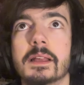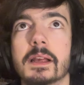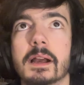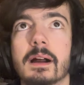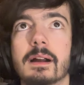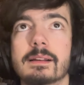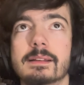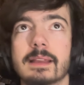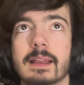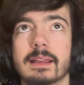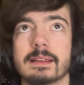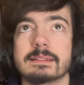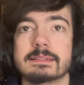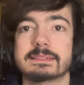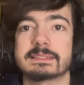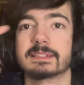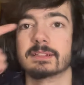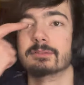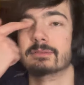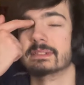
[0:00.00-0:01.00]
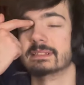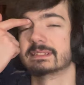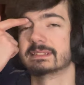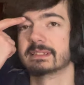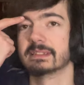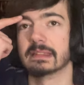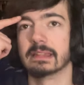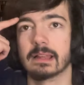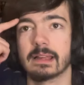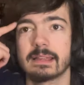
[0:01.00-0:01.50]
Okay, so it's
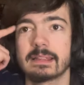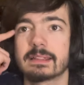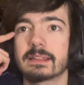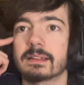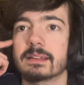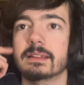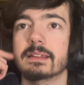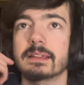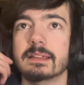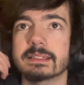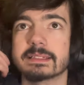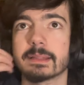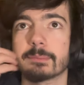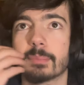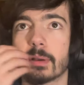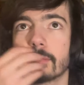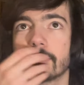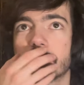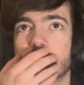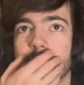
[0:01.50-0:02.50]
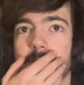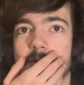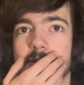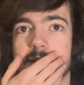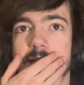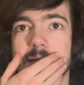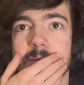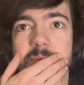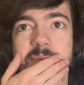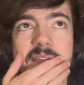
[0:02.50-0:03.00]
like a, it's a
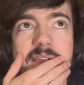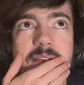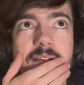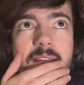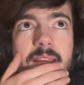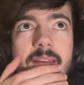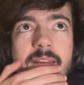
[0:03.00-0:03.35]
post-apocalyptic